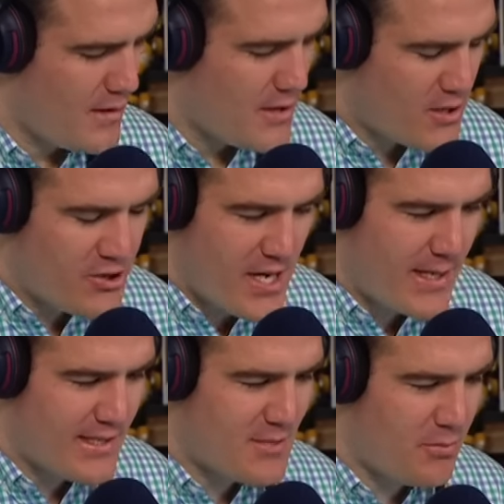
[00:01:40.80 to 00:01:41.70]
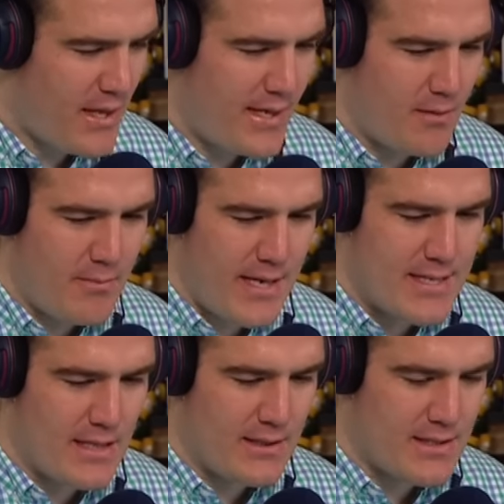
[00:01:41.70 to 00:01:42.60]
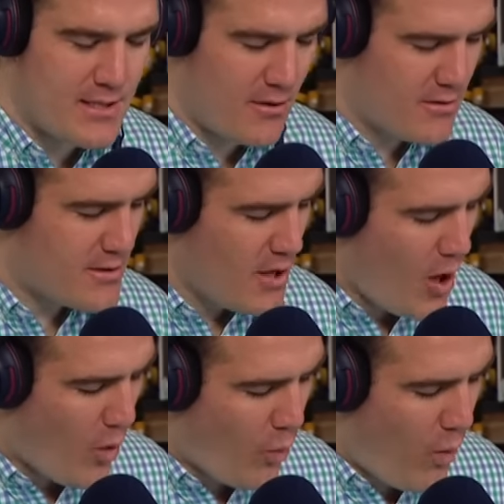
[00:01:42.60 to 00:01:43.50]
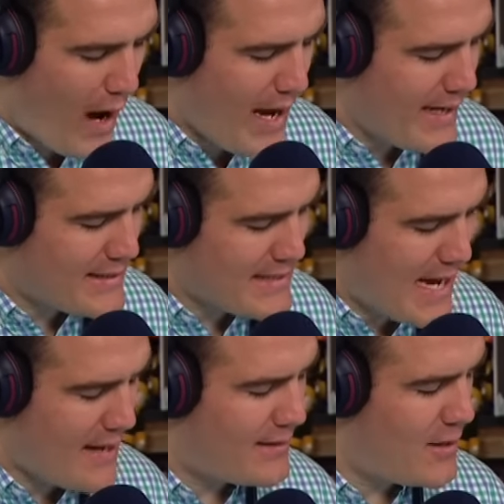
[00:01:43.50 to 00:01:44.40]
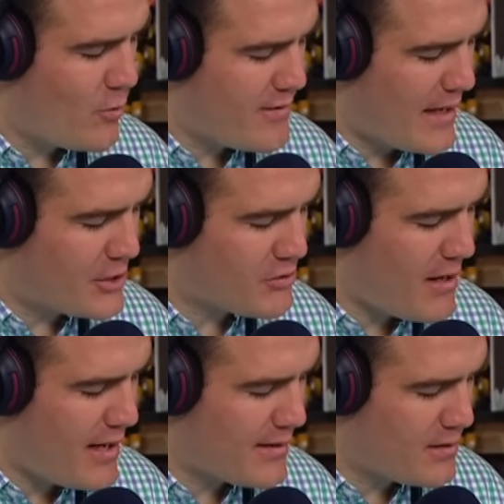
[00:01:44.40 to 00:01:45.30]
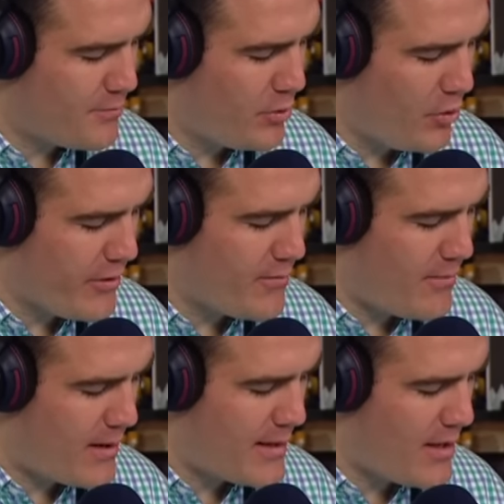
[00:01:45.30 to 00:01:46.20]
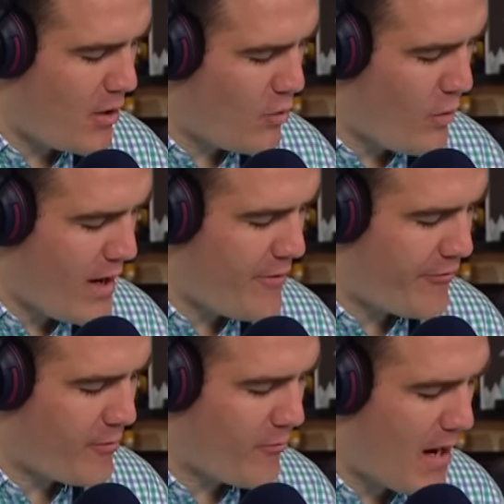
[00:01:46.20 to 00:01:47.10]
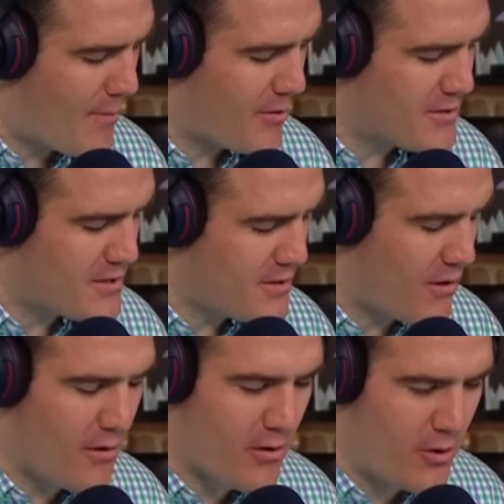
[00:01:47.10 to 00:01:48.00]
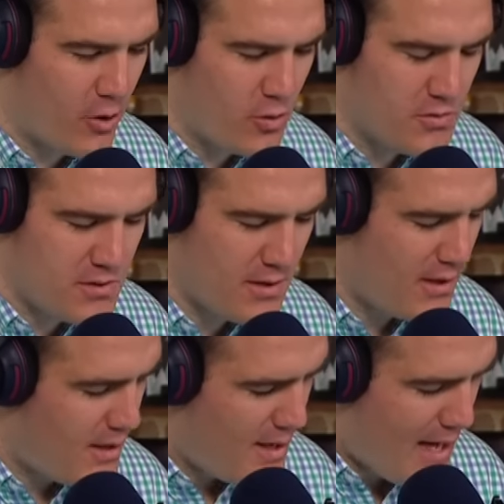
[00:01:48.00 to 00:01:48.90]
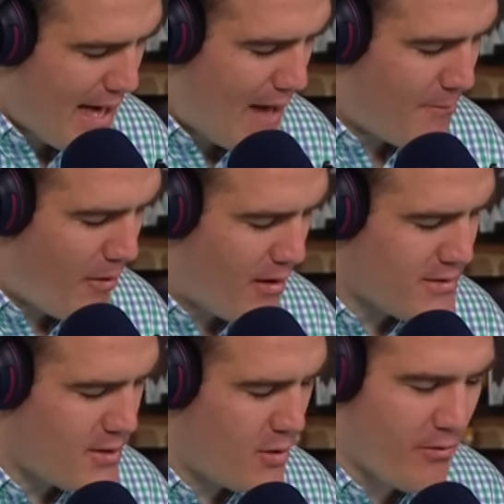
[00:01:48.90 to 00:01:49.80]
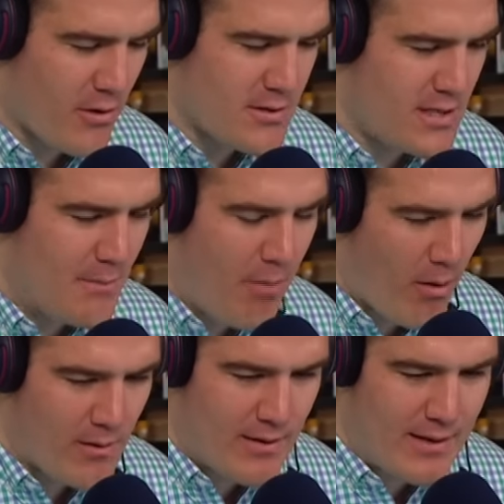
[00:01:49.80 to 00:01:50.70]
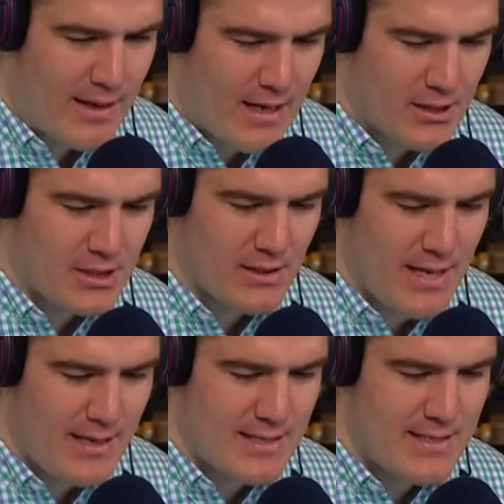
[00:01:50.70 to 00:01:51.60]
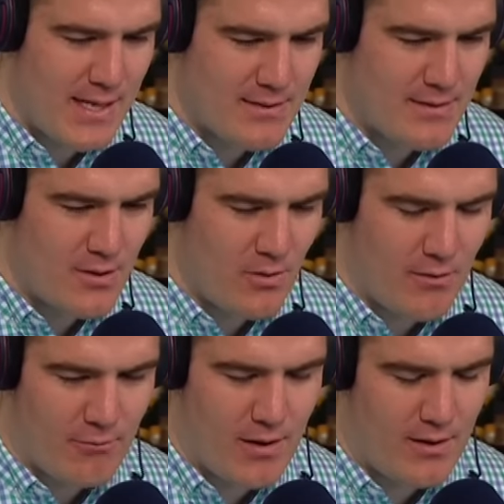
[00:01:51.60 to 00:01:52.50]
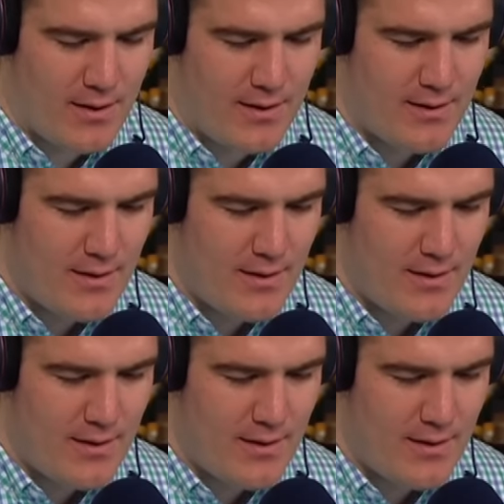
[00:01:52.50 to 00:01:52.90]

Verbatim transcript: So, Jenny, explain to me and the listeners why exactly were they trying to pull the money away from Robert Stern, who's at Boston University, part of the Concussion Legacy Institute, and really,